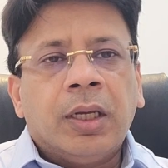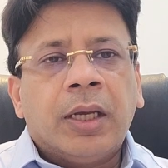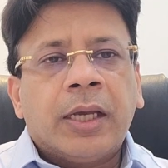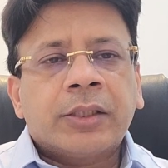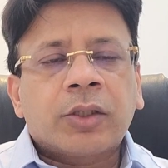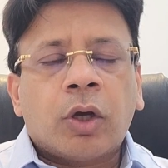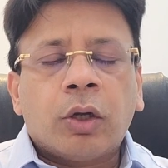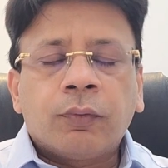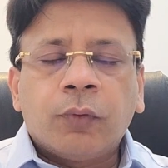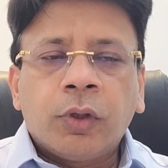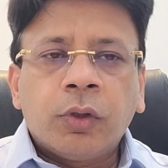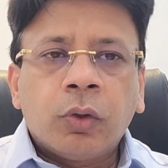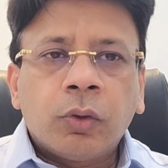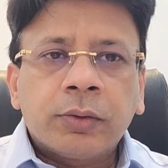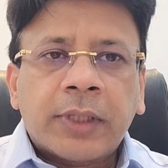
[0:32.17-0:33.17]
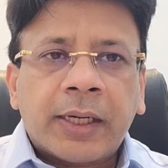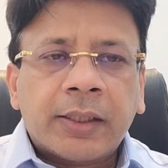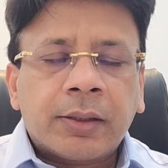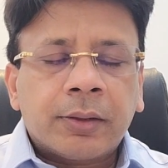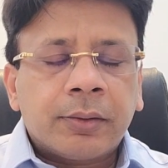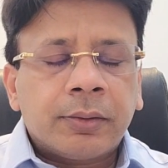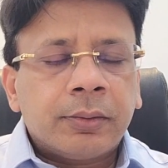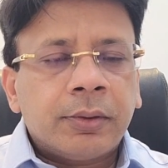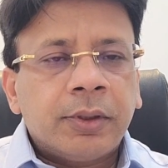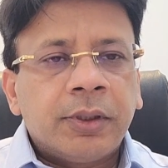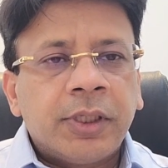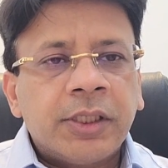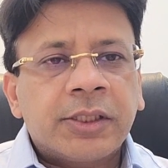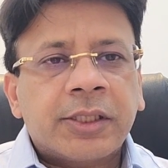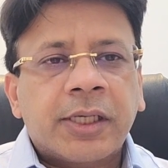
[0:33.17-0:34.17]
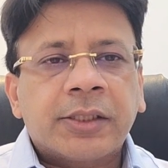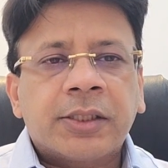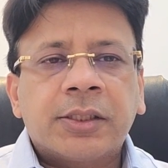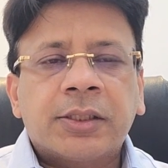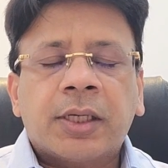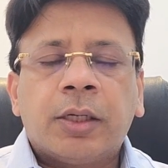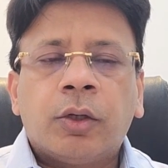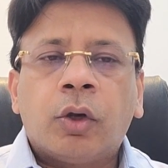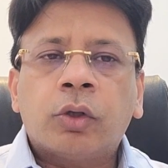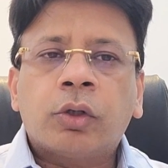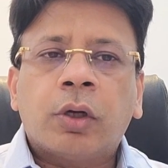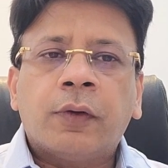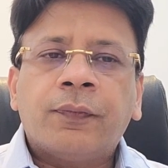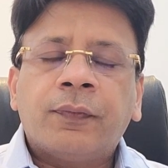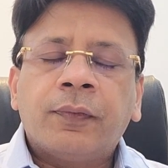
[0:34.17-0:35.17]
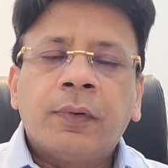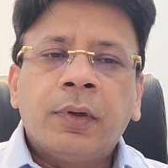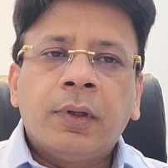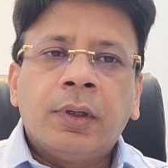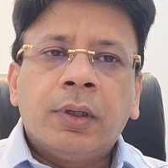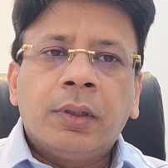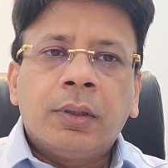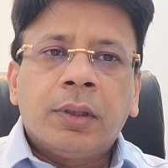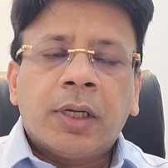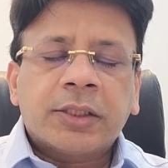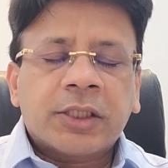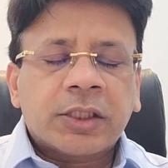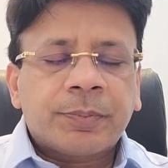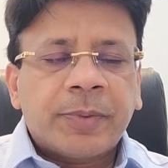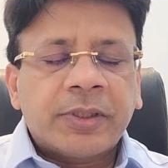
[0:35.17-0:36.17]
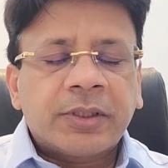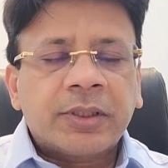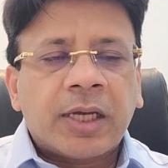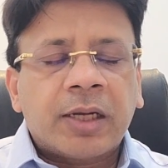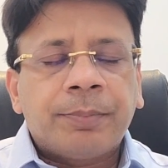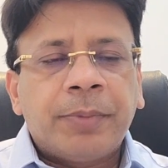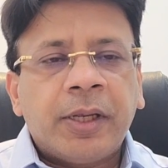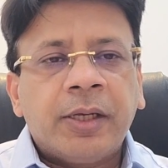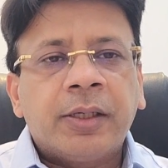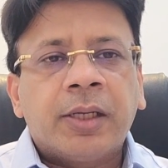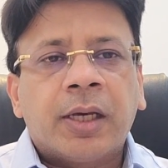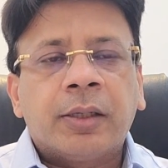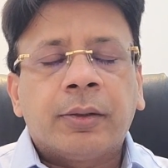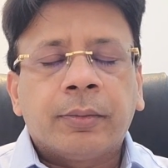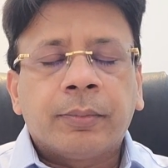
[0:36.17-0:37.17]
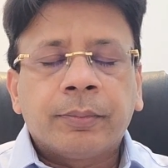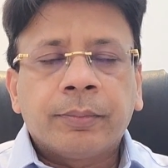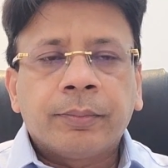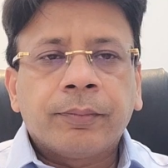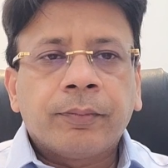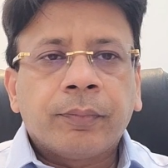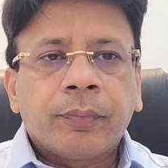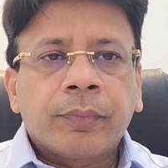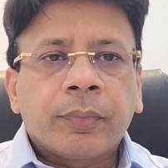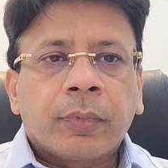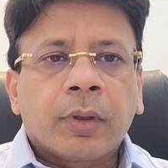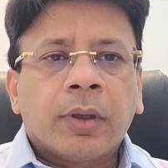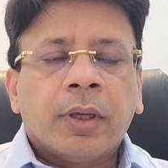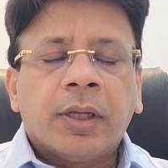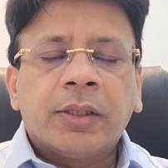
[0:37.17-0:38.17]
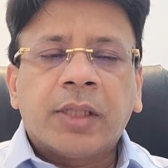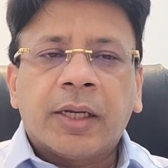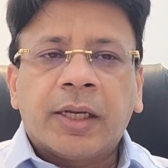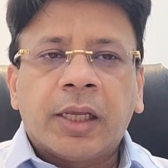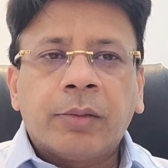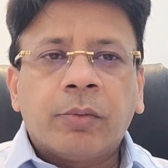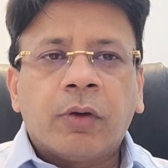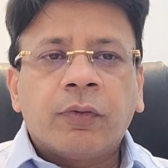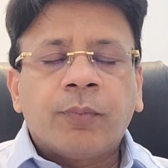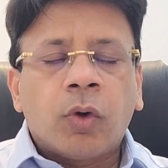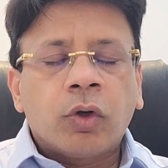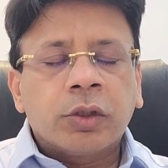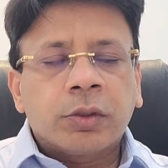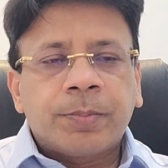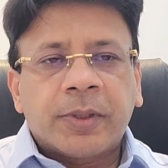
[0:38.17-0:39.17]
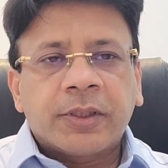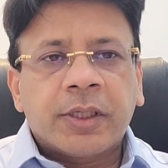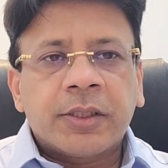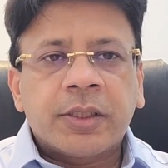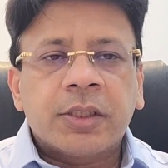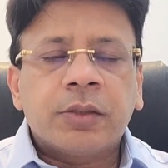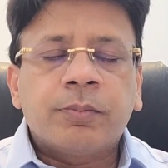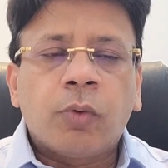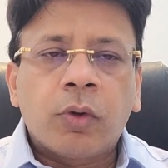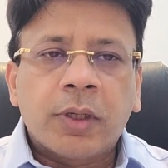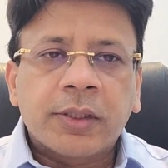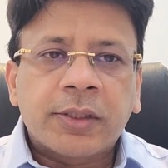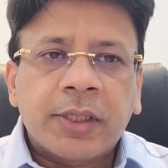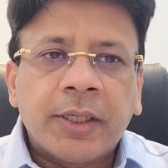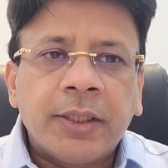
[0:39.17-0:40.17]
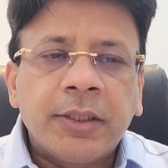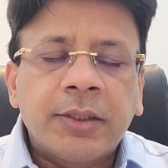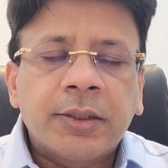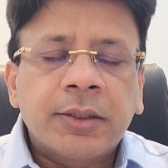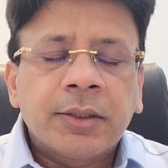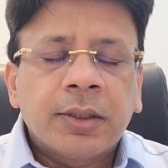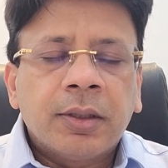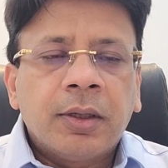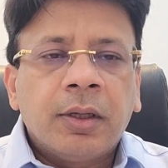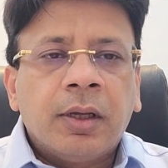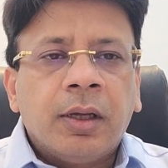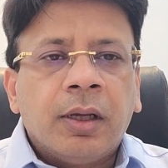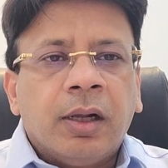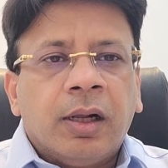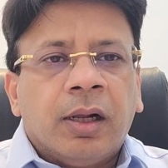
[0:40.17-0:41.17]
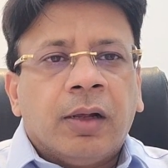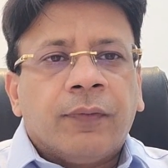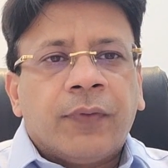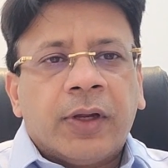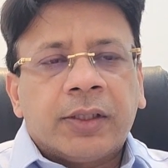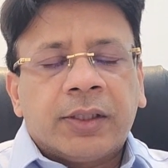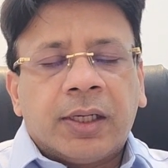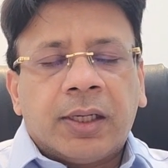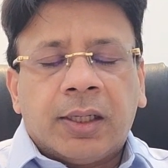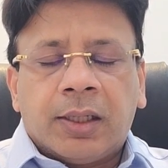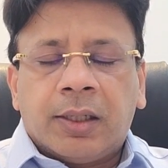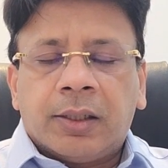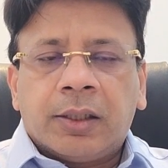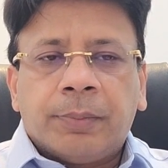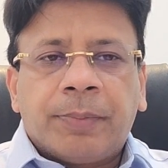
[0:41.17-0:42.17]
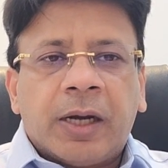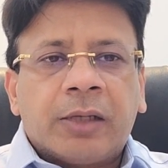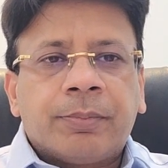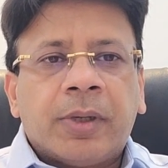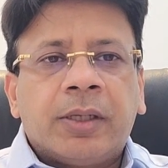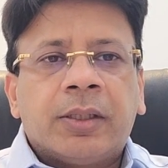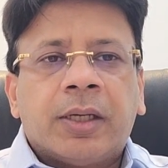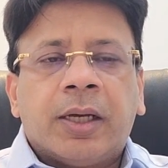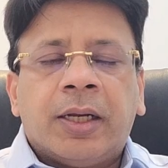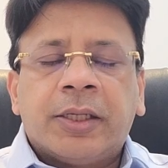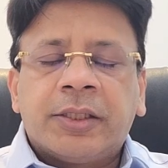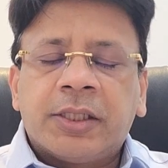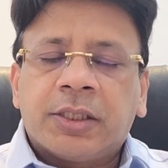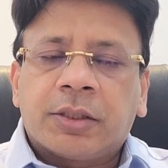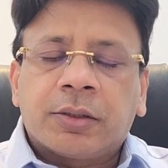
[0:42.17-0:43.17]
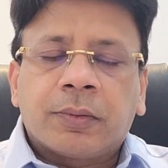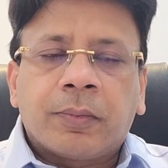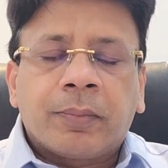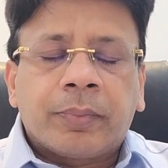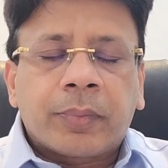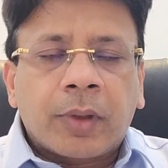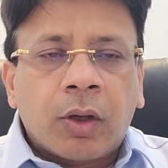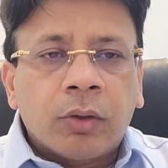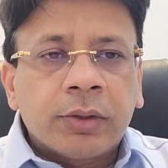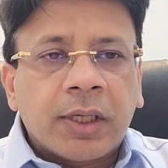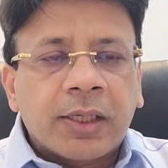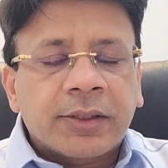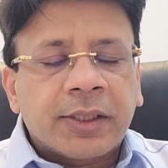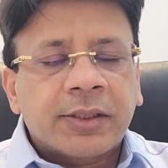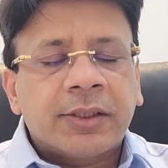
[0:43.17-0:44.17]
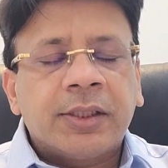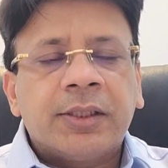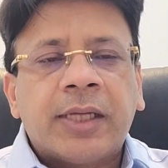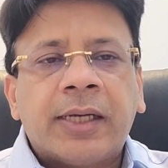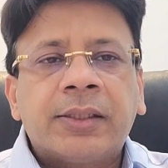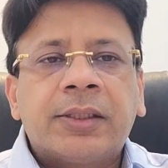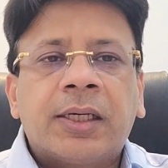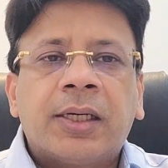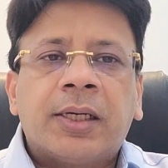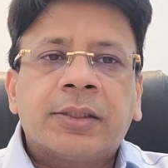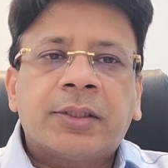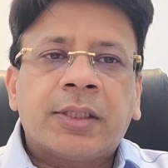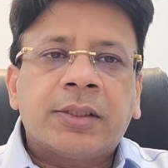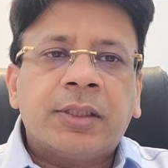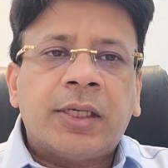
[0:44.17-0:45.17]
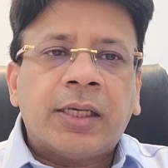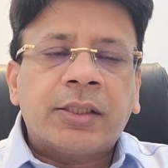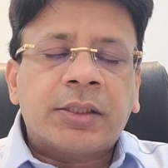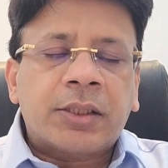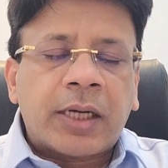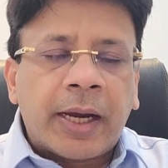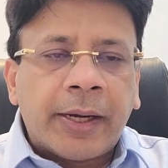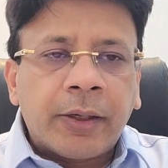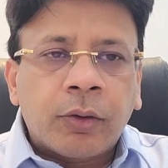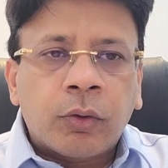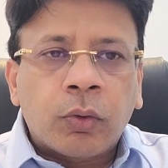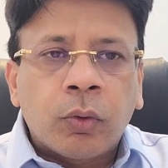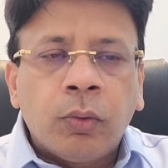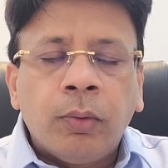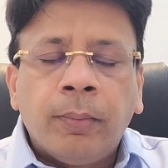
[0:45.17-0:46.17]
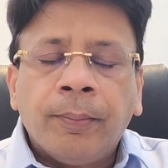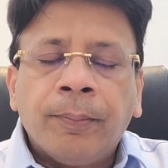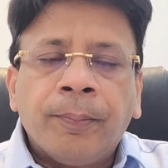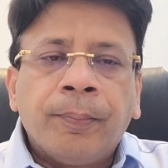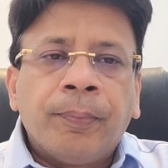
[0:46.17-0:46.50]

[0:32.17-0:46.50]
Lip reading: As all we know that in these cases a lot of assessments are being done in the name of bogus purchases, bogus sales, where the department alleges on the assessee that the assessee has tried to